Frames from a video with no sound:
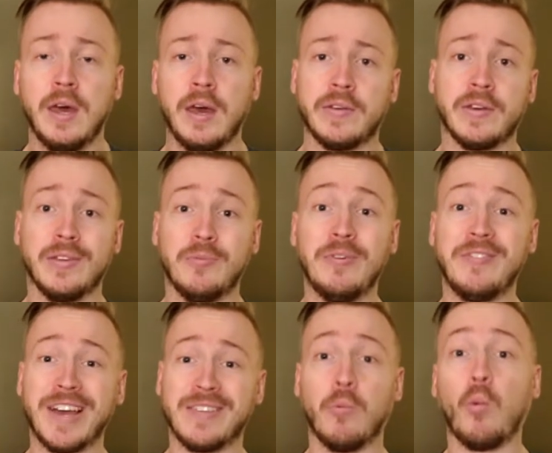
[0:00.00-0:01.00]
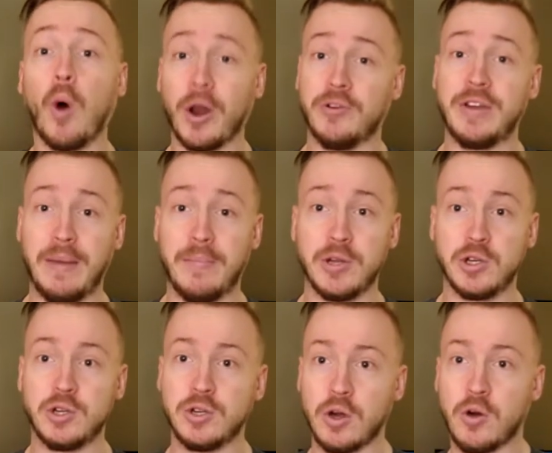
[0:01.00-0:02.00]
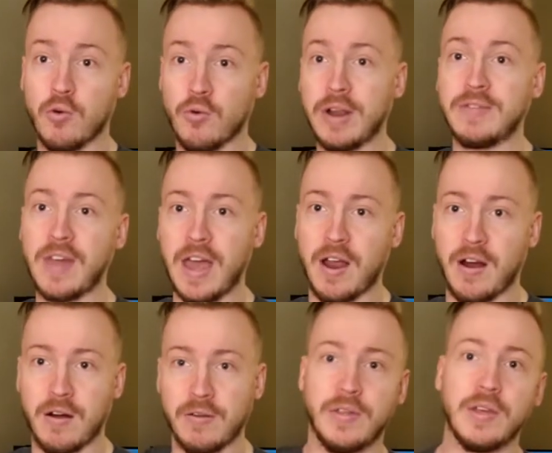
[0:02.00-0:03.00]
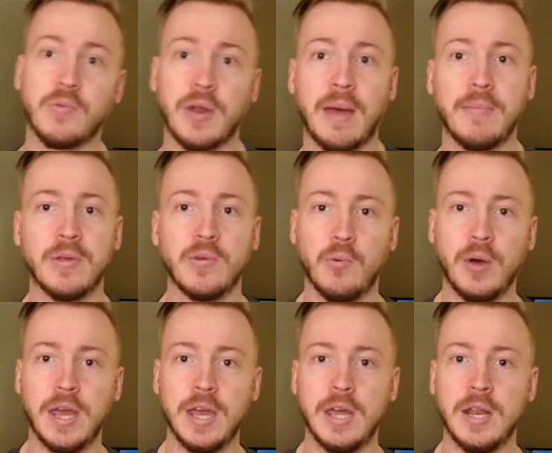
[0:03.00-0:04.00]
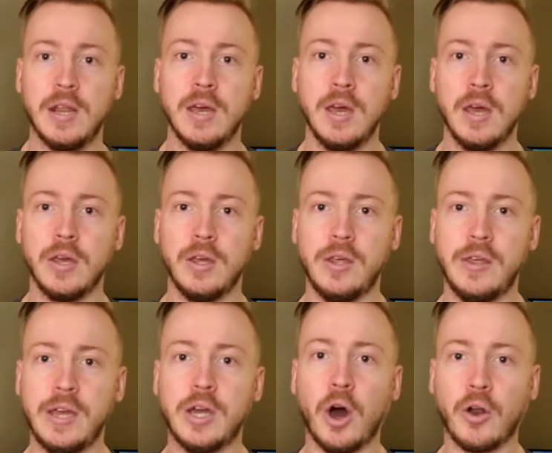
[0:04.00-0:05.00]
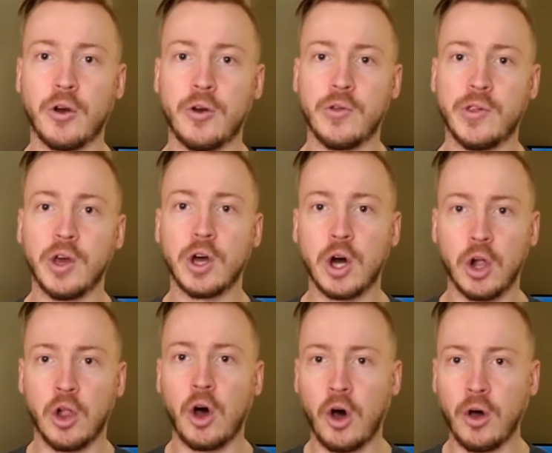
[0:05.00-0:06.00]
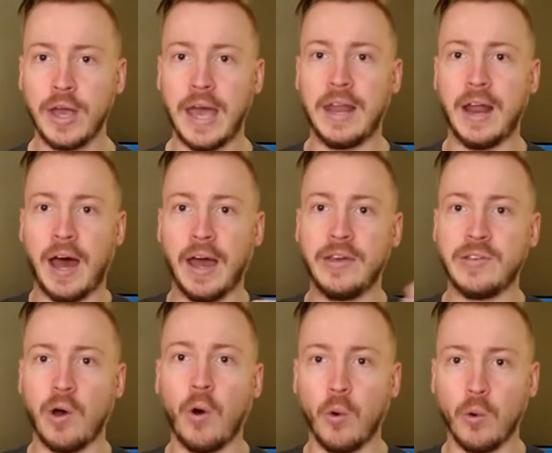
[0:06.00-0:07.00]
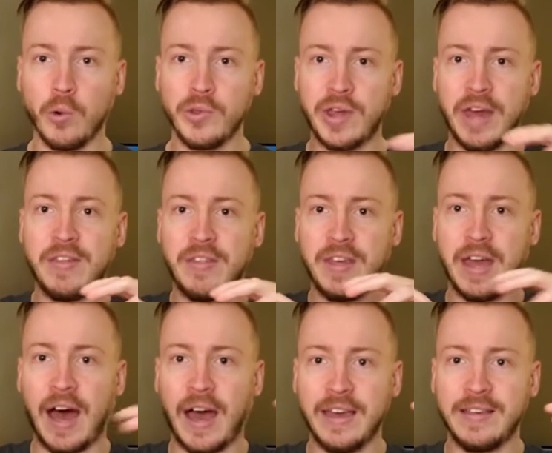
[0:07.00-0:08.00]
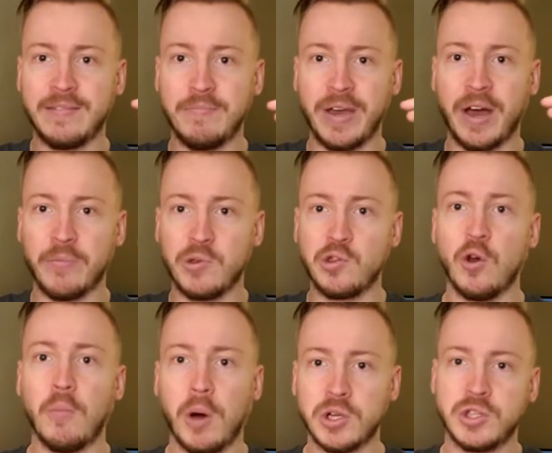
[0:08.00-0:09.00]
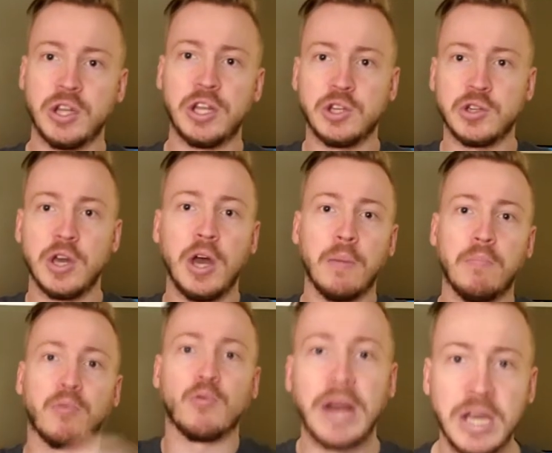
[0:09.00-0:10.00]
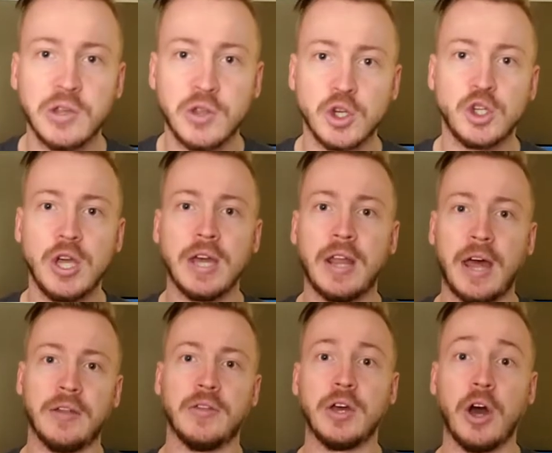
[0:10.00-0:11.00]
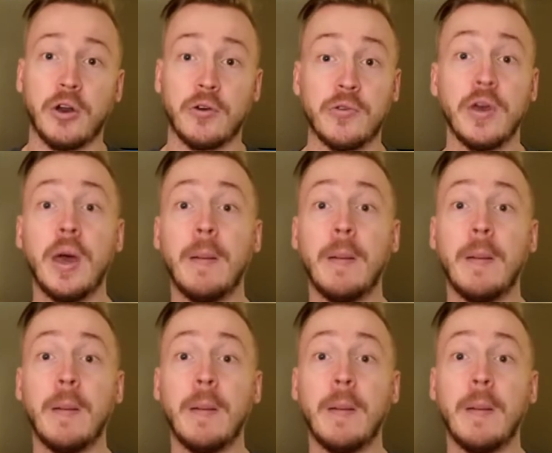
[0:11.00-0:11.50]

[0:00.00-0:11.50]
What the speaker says: That's because we've got some water damage right there. That's what happens when the gutters clog and ice holds, and then the ice becomes so much that it just breaks the shit out of the gutters.